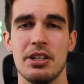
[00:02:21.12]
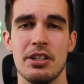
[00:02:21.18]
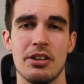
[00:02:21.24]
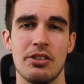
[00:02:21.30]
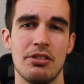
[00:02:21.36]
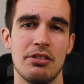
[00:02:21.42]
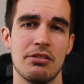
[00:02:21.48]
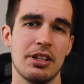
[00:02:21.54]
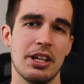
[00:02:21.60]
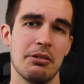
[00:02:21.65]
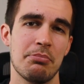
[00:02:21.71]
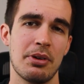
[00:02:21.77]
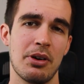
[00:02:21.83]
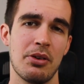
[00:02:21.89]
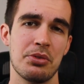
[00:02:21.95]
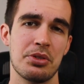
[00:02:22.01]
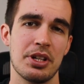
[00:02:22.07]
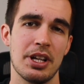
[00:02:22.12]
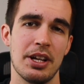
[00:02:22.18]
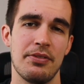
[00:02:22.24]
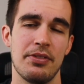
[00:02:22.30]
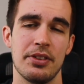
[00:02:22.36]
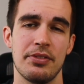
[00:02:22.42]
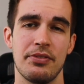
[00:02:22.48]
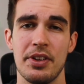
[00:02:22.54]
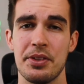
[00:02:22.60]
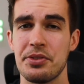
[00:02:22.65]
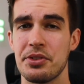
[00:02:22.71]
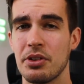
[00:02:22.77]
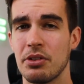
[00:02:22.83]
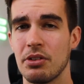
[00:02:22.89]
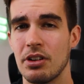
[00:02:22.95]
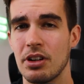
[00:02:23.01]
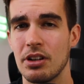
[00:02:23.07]
only approached if it fits your
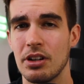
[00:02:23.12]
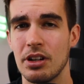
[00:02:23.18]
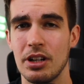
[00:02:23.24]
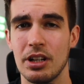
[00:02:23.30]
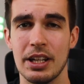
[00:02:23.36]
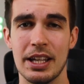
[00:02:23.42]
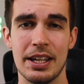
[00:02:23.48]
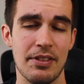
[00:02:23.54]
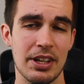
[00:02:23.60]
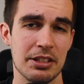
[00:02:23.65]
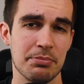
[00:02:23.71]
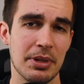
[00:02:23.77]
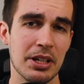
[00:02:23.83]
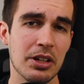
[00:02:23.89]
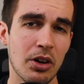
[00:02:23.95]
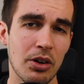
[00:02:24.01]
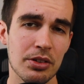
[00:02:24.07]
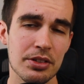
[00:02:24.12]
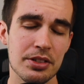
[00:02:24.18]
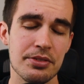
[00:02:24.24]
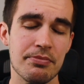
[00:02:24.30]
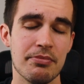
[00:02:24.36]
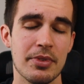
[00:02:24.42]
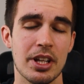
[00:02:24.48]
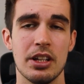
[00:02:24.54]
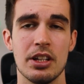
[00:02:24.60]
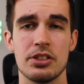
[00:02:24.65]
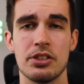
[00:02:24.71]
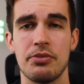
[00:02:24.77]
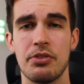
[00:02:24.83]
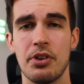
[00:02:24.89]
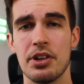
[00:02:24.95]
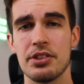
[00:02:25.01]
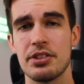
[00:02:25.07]
investment goals. So for
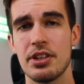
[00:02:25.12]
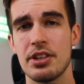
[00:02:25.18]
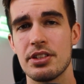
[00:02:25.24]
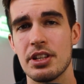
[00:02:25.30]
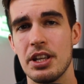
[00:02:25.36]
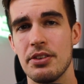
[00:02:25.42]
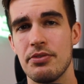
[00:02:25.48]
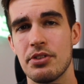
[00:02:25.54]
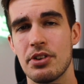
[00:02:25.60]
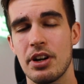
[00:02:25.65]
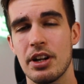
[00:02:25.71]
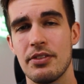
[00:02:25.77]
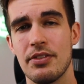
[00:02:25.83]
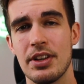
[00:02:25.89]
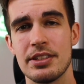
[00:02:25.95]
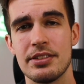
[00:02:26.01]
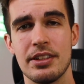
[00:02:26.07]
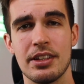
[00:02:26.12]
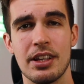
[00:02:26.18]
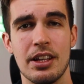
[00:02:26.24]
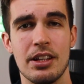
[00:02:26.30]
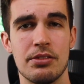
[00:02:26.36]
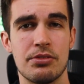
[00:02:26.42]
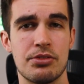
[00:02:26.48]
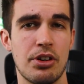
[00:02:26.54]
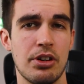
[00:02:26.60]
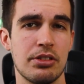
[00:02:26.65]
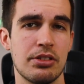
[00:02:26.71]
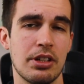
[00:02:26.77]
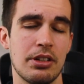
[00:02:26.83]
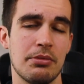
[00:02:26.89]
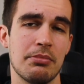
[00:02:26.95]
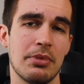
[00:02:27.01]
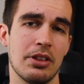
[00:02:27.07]
instance, if you are investing in short-term
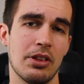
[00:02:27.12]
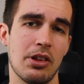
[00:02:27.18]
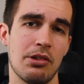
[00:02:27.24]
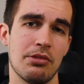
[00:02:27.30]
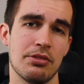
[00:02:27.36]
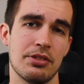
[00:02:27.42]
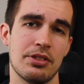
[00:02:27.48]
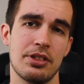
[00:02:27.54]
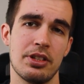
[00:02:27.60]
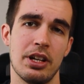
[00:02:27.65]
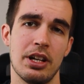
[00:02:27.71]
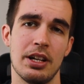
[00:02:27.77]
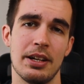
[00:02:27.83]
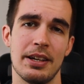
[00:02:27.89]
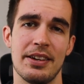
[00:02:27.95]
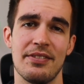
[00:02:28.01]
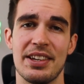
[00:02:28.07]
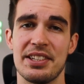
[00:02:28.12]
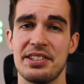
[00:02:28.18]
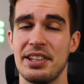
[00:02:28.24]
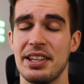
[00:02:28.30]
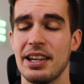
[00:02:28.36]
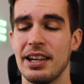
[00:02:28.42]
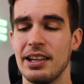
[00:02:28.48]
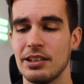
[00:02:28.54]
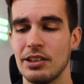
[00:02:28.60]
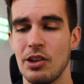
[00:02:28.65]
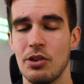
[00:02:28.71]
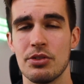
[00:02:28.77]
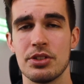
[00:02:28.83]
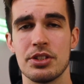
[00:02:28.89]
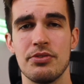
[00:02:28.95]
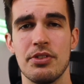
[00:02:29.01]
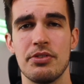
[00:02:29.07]
loans, investing in loans
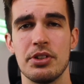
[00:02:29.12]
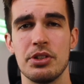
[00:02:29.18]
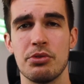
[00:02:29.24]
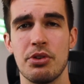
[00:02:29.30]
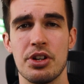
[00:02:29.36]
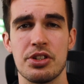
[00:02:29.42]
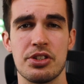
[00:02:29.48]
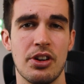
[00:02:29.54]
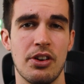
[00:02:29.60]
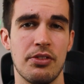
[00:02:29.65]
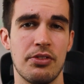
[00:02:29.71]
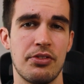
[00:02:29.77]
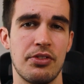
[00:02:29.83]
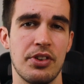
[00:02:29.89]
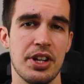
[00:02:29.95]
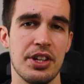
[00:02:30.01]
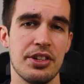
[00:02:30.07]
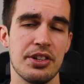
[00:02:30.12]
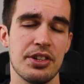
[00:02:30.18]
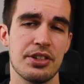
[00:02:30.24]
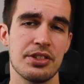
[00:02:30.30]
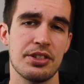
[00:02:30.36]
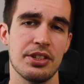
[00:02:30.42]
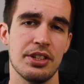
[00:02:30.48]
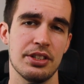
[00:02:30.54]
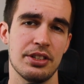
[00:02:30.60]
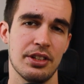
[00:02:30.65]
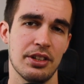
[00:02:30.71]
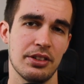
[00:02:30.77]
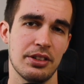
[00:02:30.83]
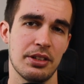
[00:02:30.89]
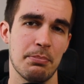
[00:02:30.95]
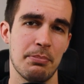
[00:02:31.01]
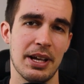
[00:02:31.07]
with a duration of 3 years is not the
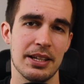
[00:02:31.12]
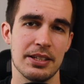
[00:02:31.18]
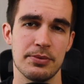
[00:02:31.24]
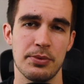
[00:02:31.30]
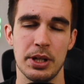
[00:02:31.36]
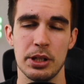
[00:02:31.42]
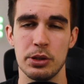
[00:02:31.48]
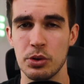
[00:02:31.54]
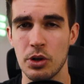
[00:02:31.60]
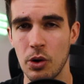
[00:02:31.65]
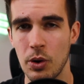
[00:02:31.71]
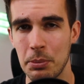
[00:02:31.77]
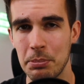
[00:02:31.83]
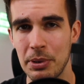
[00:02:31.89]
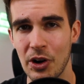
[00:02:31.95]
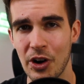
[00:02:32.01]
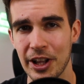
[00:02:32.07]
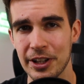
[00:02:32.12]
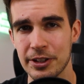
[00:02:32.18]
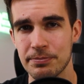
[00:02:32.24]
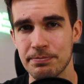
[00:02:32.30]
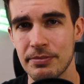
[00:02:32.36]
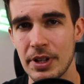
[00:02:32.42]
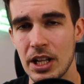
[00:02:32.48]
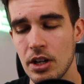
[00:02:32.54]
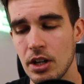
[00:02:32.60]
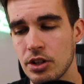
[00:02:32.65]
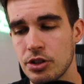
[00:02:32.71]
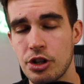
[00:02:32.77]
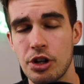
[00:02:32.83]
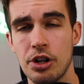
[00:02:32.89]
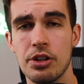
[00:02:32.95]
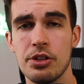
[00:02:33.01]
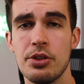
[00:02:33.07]
best way to go about it. Sure,
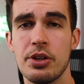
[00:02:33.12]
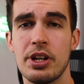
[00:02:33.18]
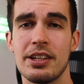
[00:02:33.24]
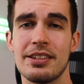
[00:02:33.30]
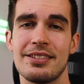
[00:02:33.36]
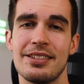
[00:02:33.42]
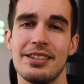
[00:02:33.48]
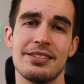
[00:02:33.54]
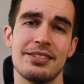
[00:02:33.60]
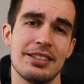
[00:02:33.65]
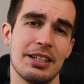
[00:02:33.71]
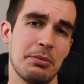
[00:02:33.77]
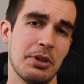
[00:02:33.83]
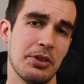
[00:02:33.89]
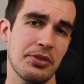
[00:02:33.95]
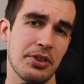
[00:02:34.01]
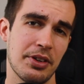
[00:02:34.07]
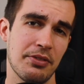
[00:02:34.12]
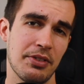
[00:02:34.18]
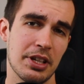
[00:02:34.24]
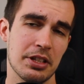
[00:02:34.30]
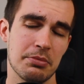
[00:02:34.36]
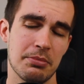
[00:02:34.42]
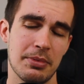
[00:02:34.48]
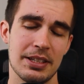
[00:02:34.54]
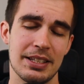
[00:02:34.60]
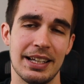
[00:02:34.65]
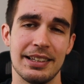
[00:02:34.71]
you can sell some of your investments at a